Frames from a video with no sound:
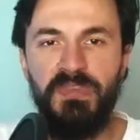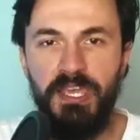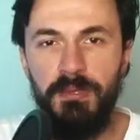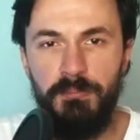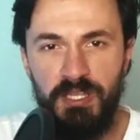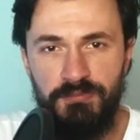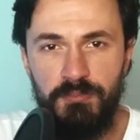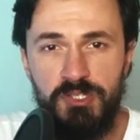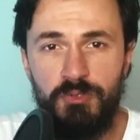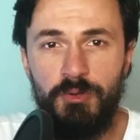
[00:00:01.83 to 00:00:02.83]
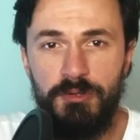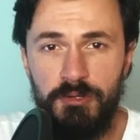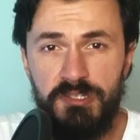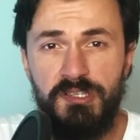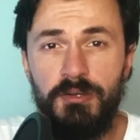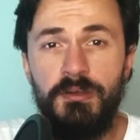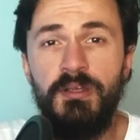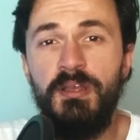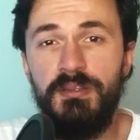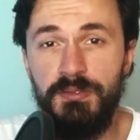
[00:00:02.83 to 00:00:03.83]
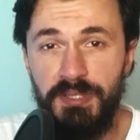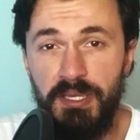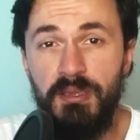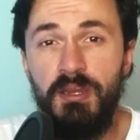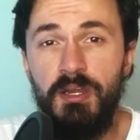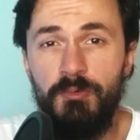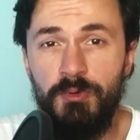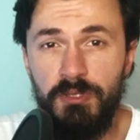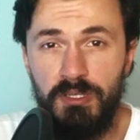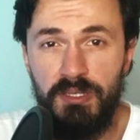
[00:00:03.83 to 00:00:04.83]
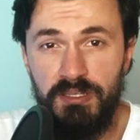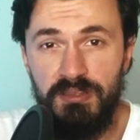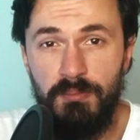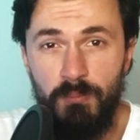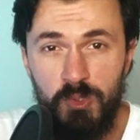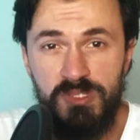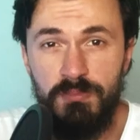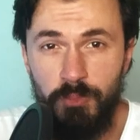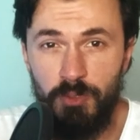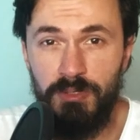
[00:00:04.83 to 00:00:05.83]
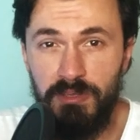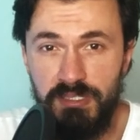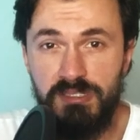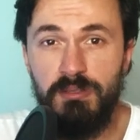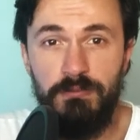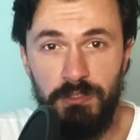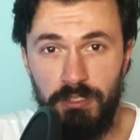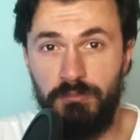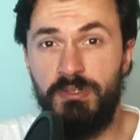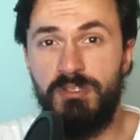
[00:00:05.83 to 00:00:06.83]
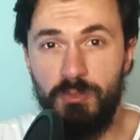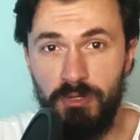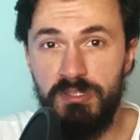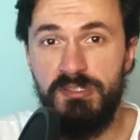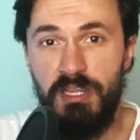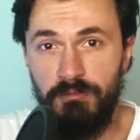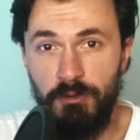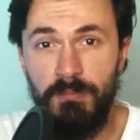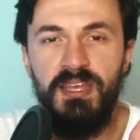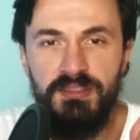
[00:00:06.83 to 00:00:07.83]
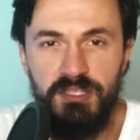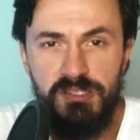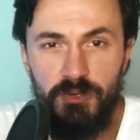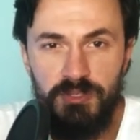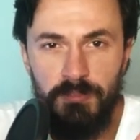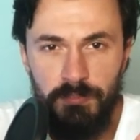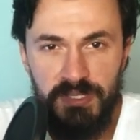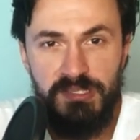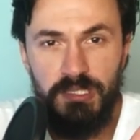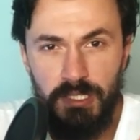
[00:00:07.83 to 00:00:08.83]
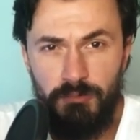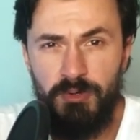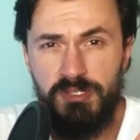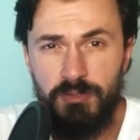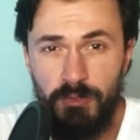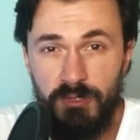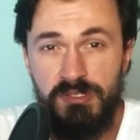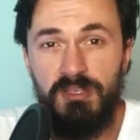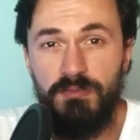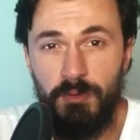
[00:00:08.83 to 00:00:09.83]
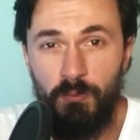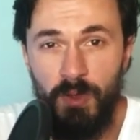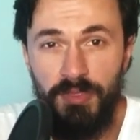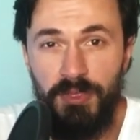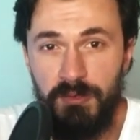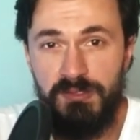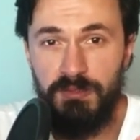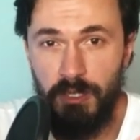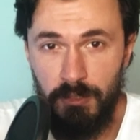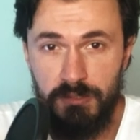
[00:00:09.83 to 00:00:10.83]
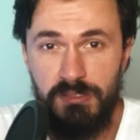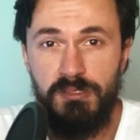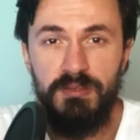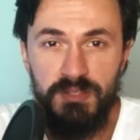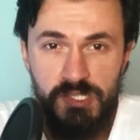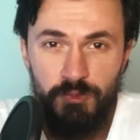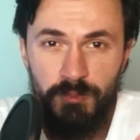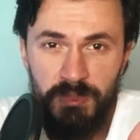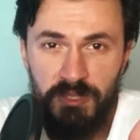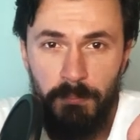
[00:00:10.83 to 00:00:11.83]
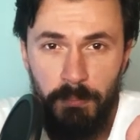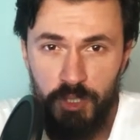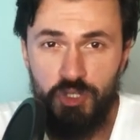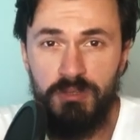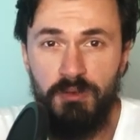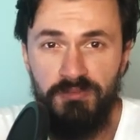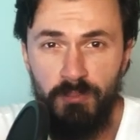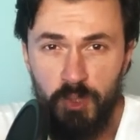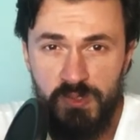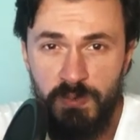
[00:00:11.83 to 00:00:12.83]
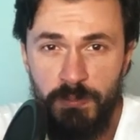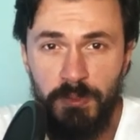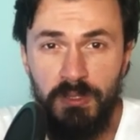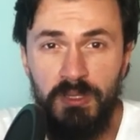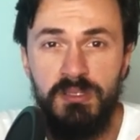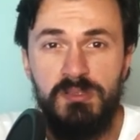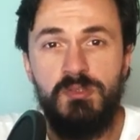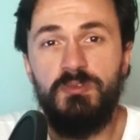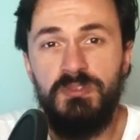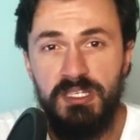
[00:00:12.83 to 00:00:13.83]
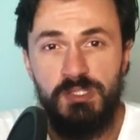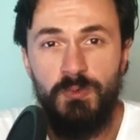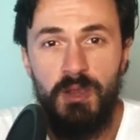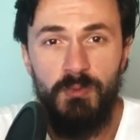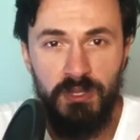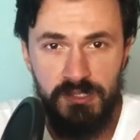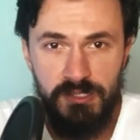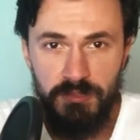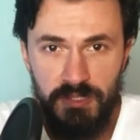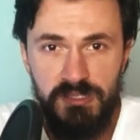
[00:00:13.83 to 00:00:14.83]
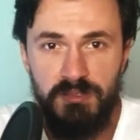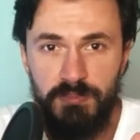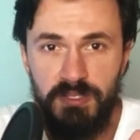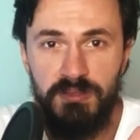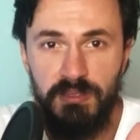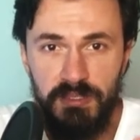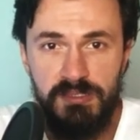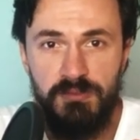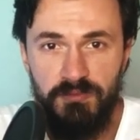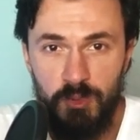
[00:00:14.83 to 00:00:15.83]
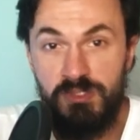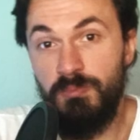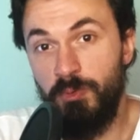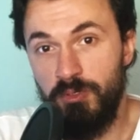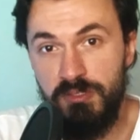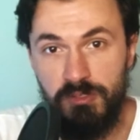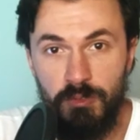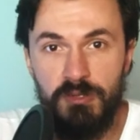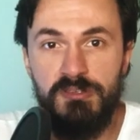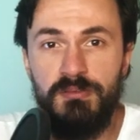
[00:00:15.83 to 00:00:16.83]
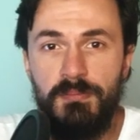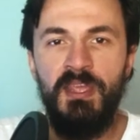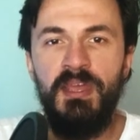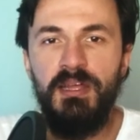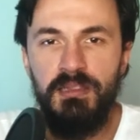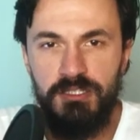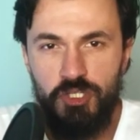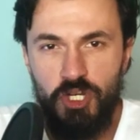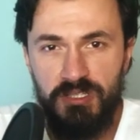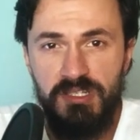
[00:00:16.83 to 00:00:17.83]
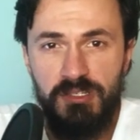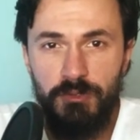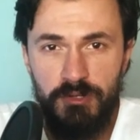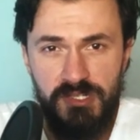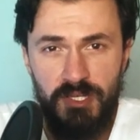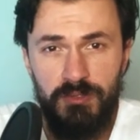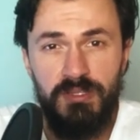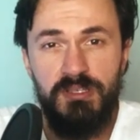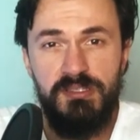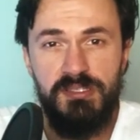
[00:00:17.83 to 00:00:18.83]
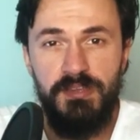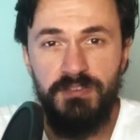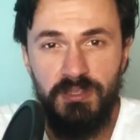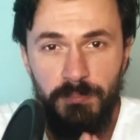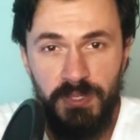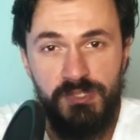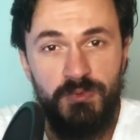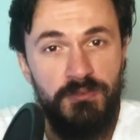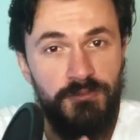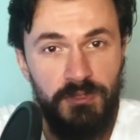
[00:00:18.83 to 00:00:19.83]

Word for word: Hey, Matt from E-Scooter Nerds here. Today, we're looking at the most important list of electric scooters ever. These are the best electric scooters under $1,000. This will be the budget of most people, so that's why we consider this to be the list of most important scooters. Let's check these scooters out, saving the best one for